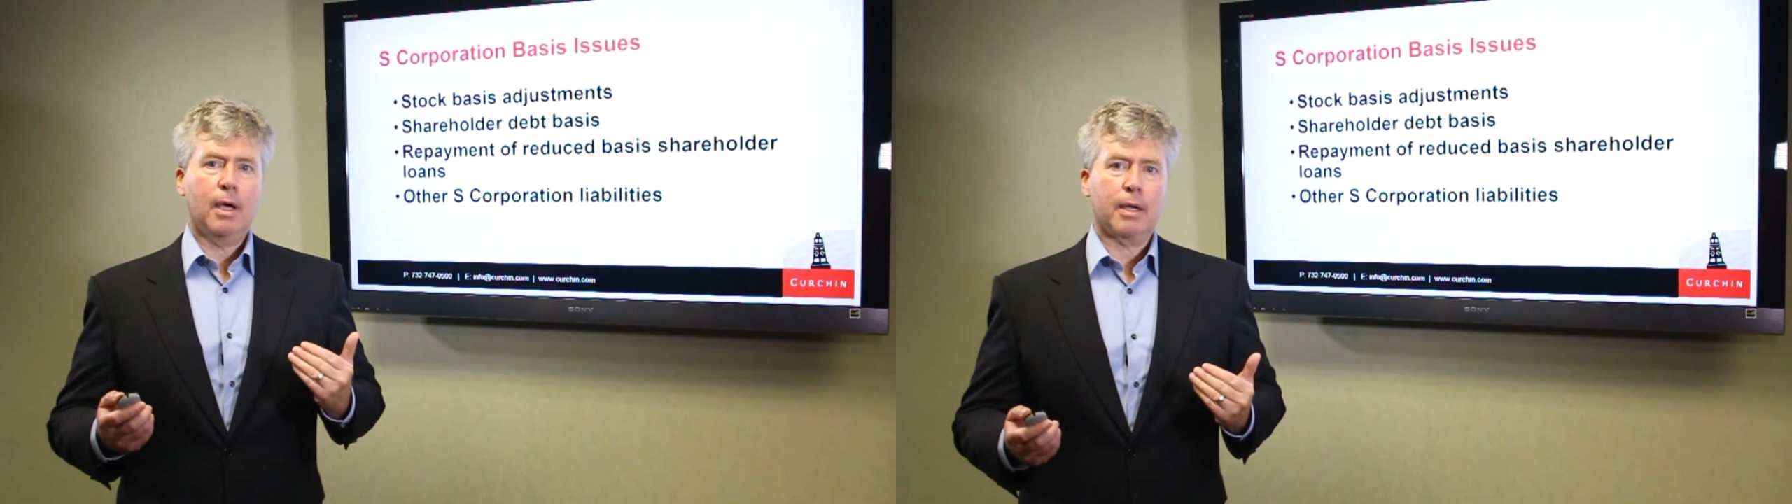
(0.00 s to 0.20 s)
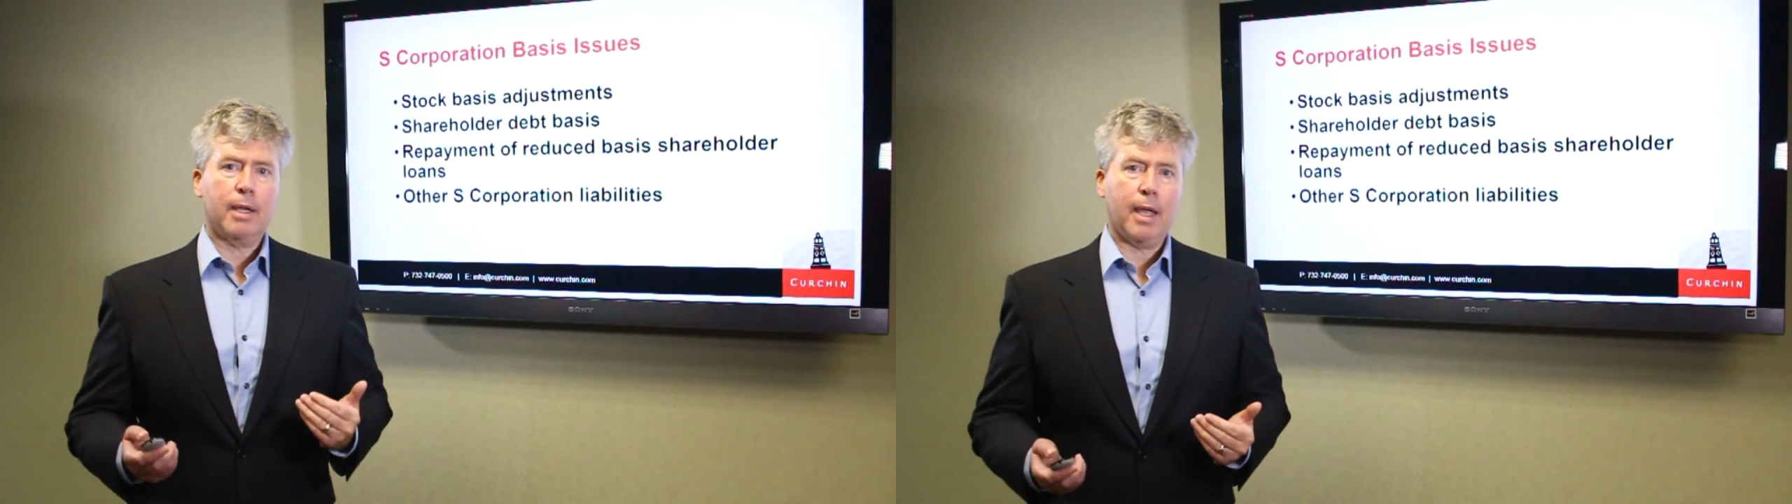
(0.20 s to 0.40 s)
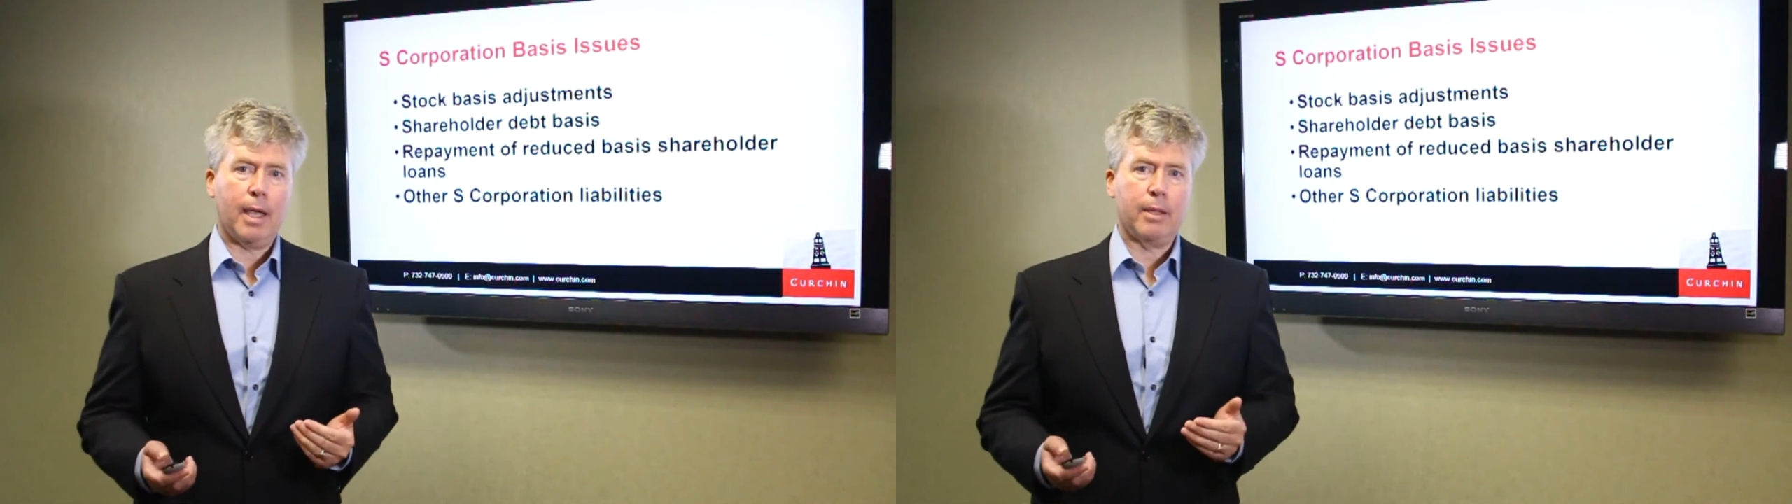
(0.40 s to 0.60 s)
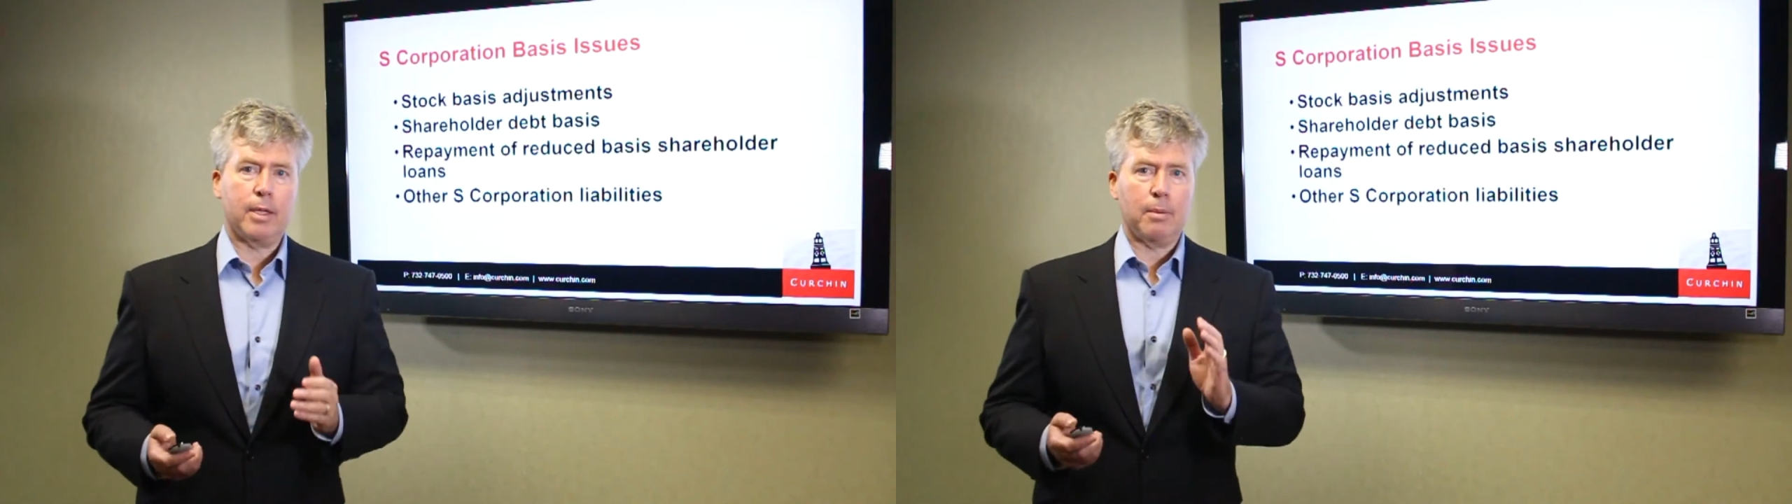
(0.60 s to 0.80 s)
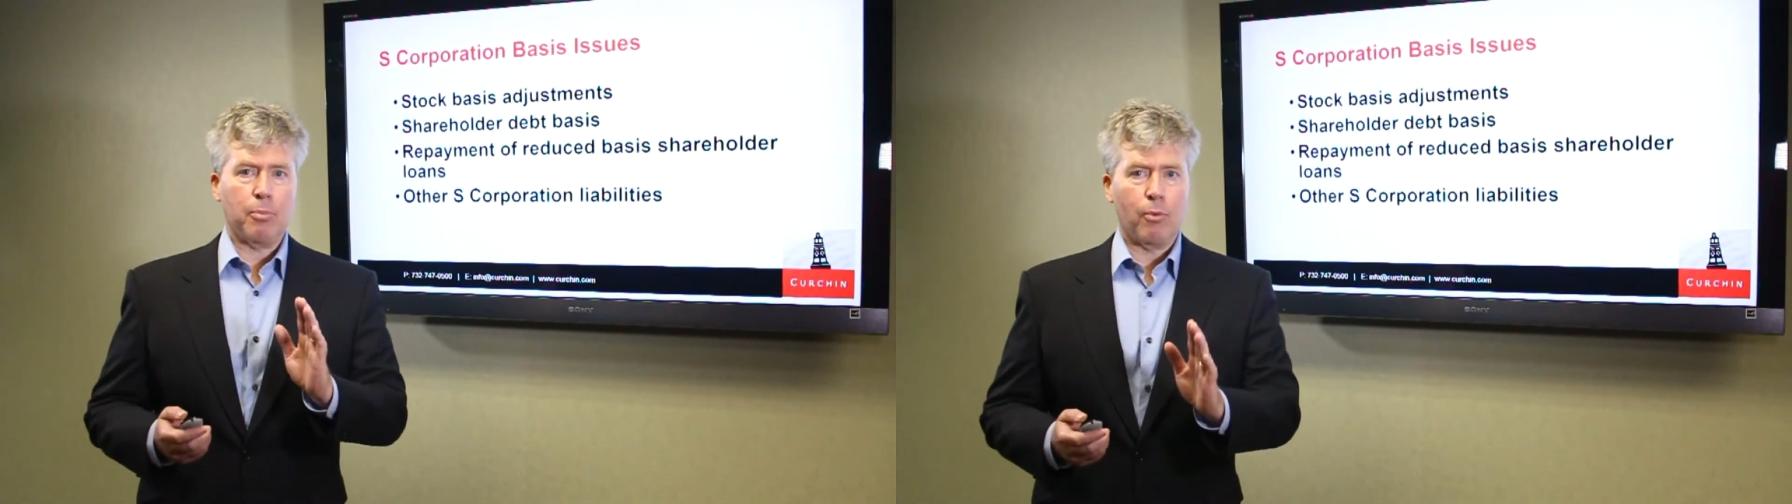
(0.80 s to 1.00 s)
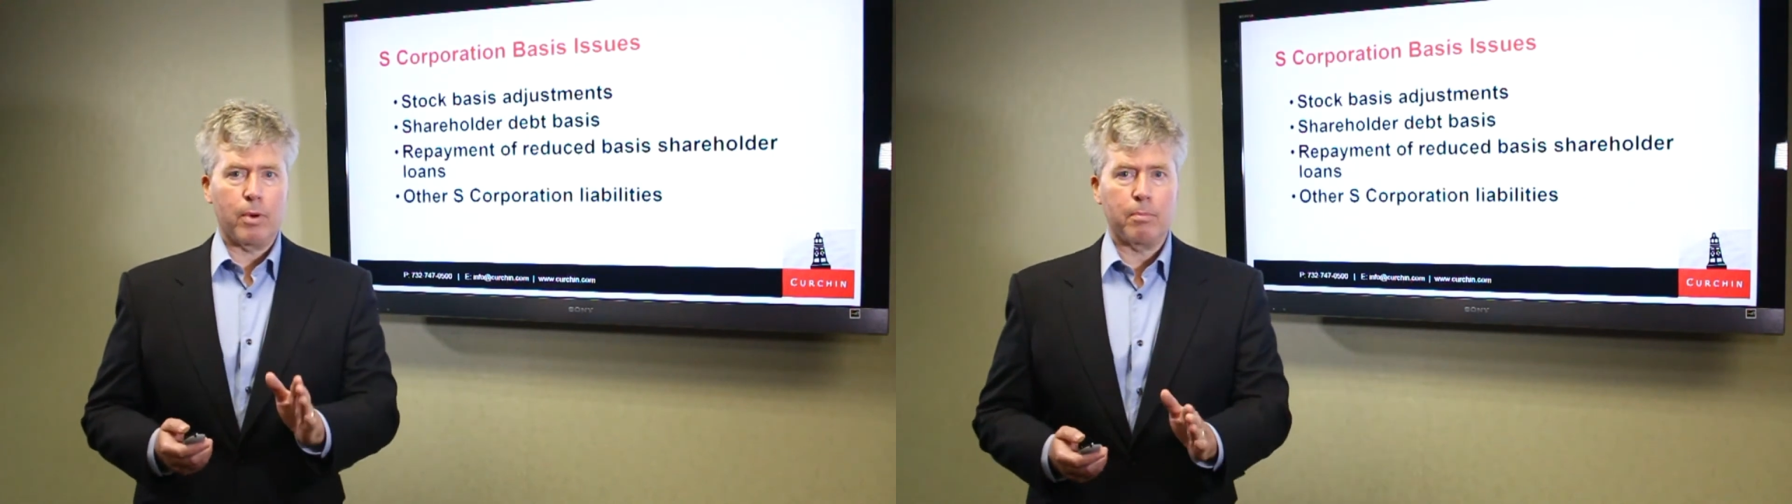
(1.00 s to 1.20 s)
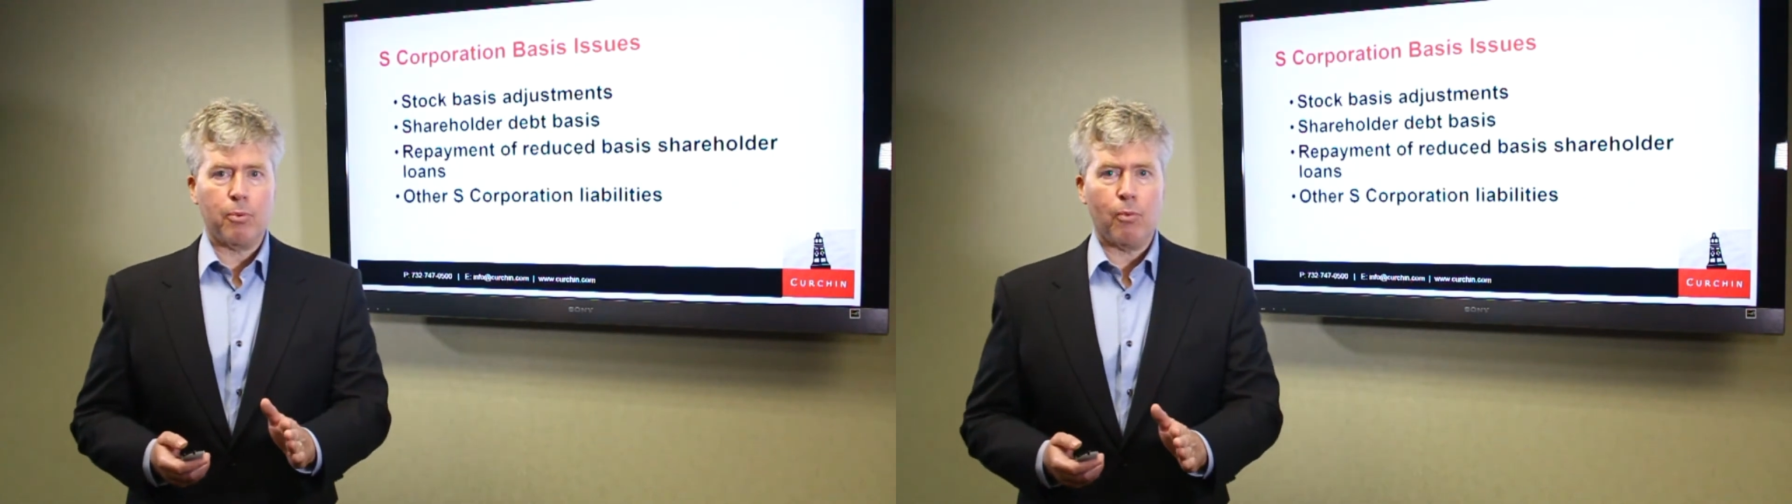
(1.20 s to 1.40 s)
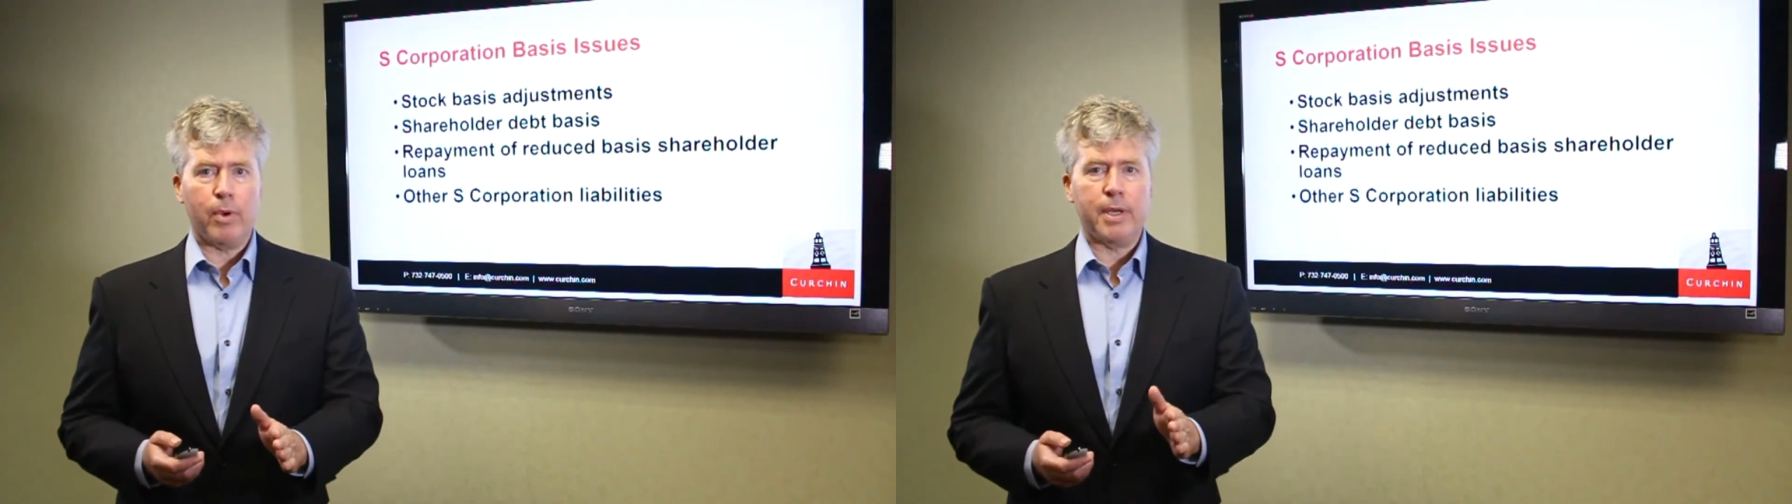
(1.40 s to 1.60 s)
again, the important
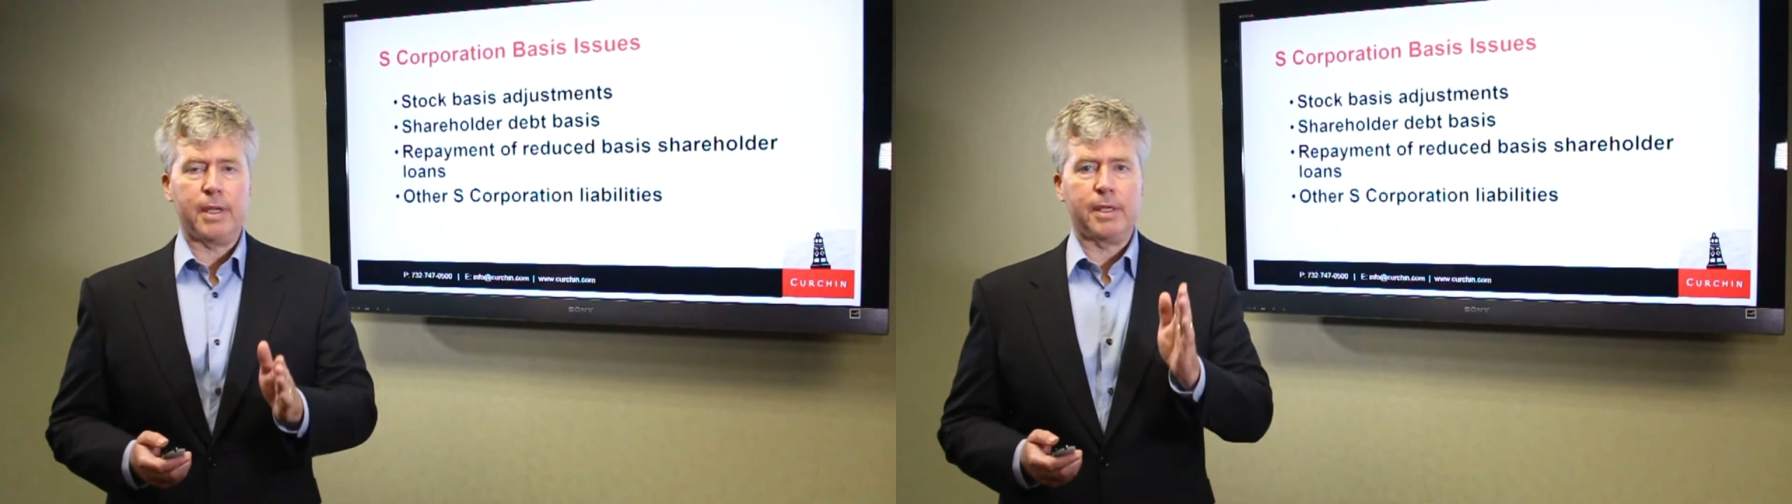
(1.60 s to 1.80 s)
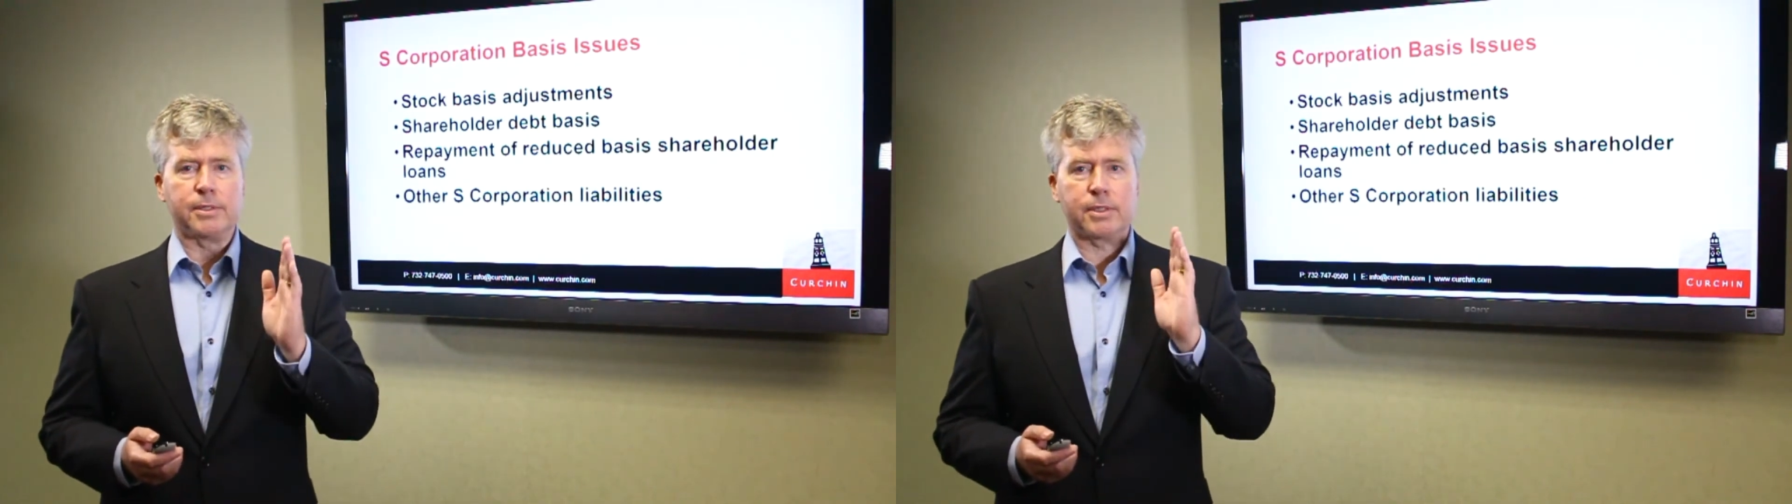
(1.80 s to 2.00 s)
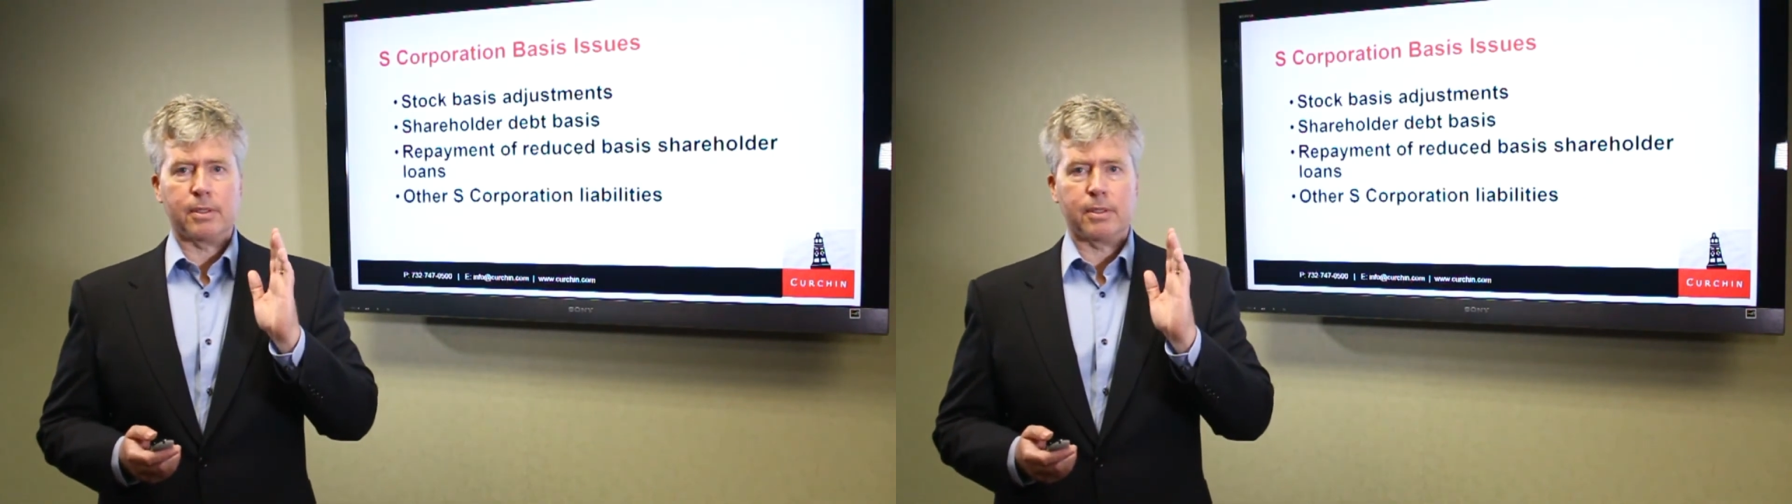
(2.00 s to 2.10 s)
point is,